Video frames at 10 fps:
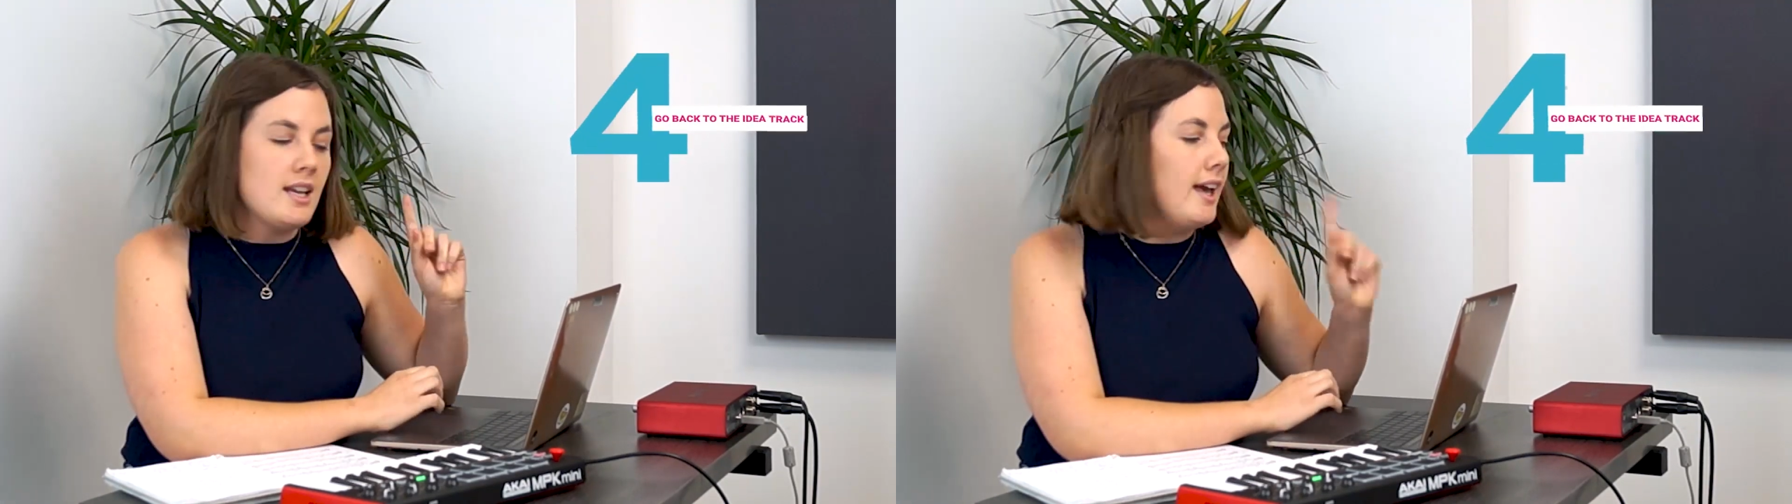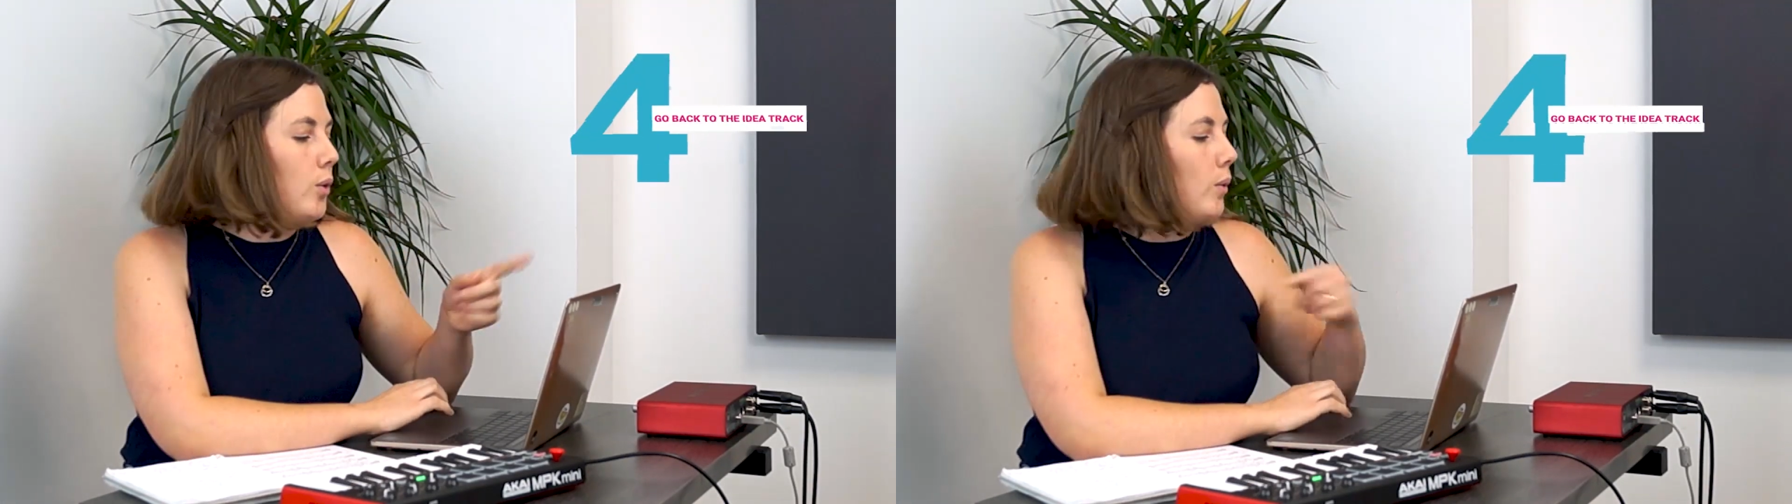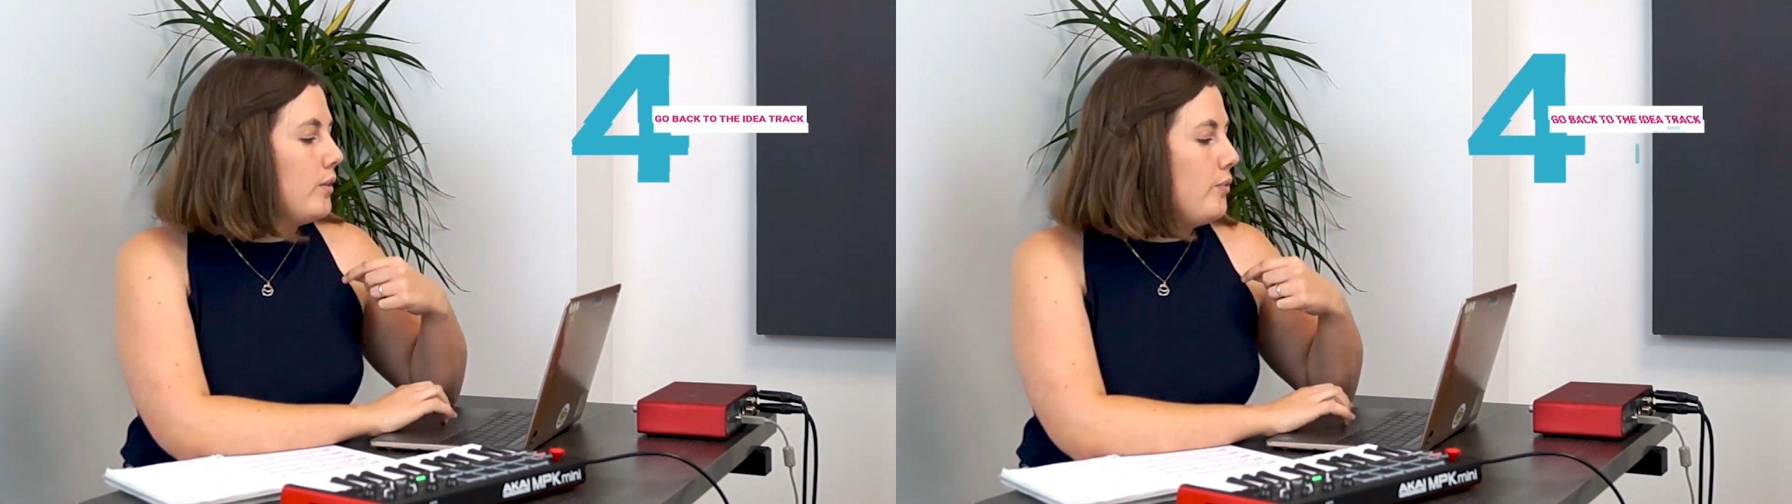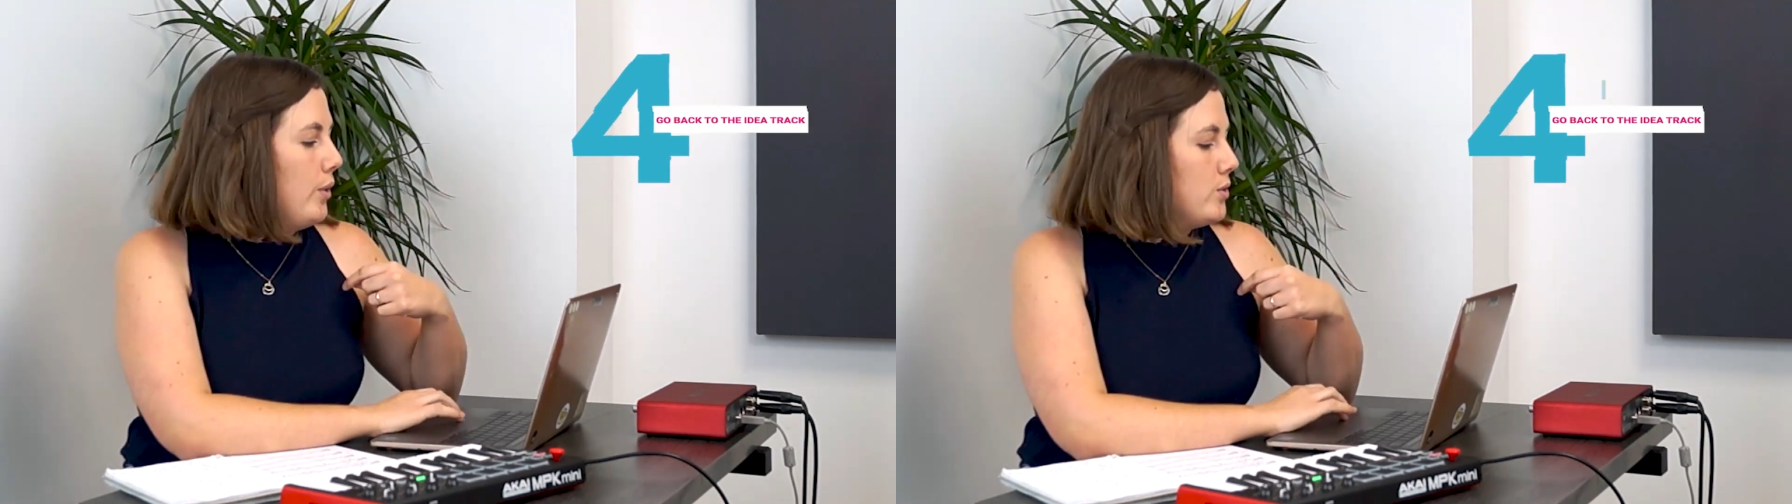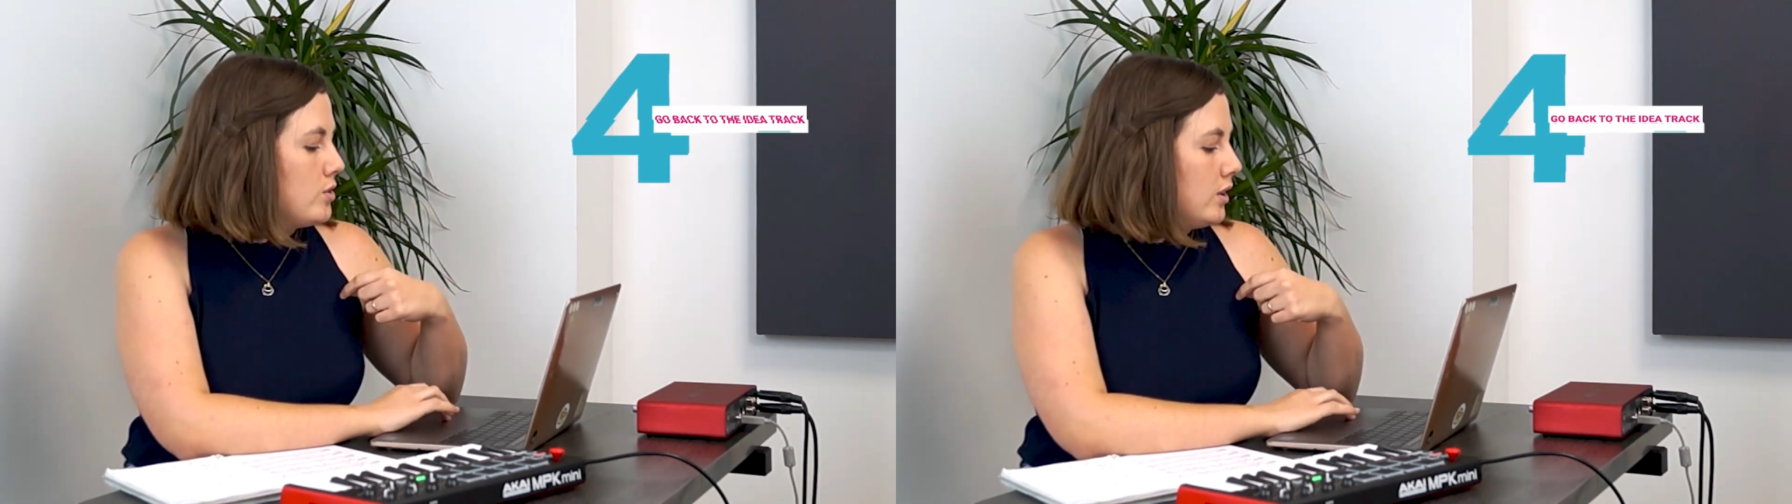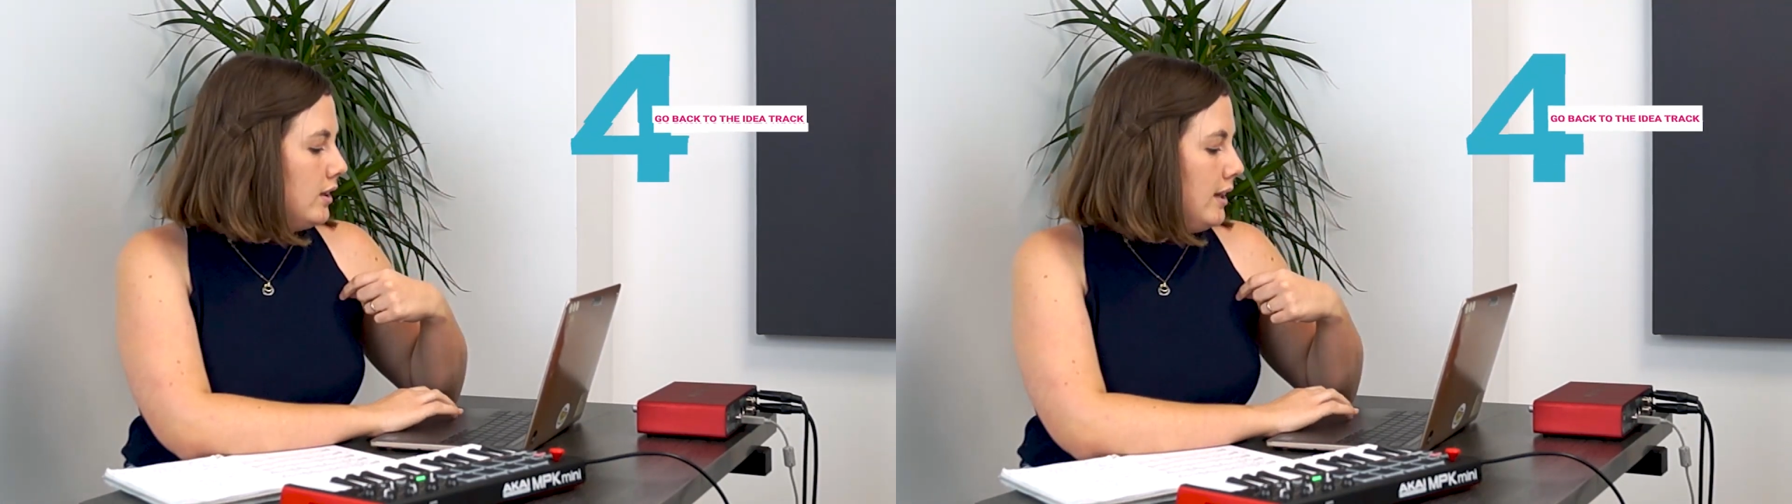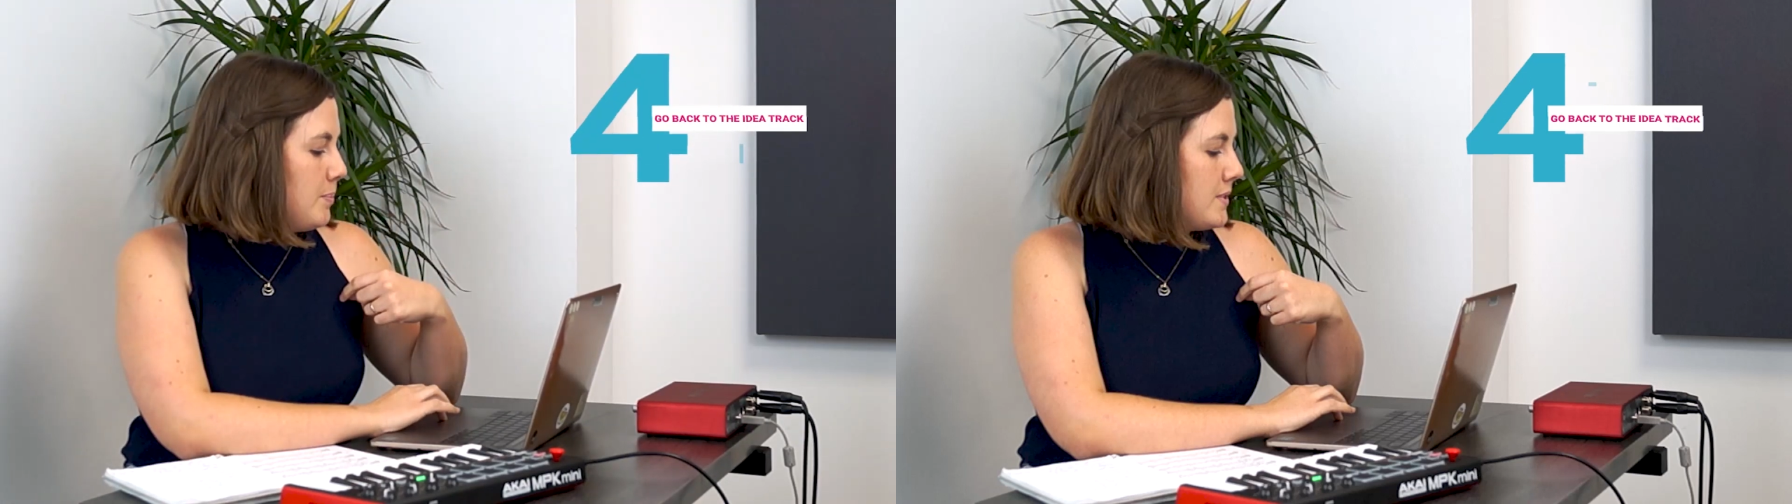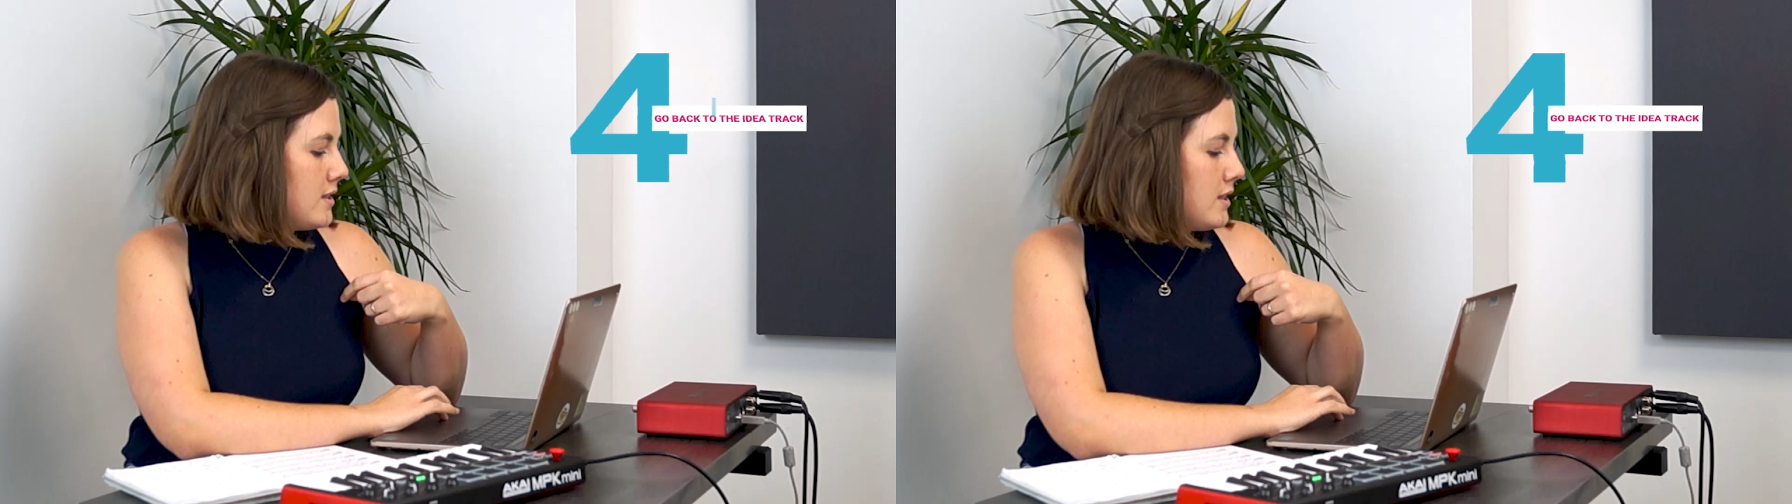take one of those
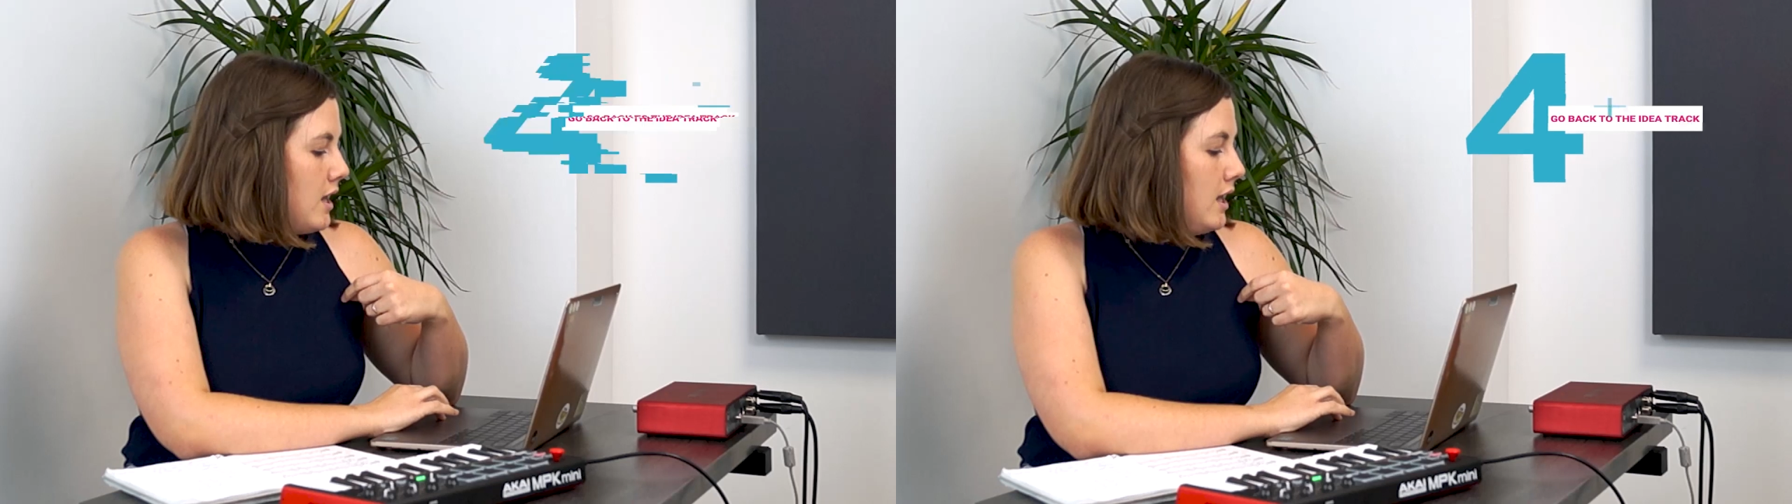clips,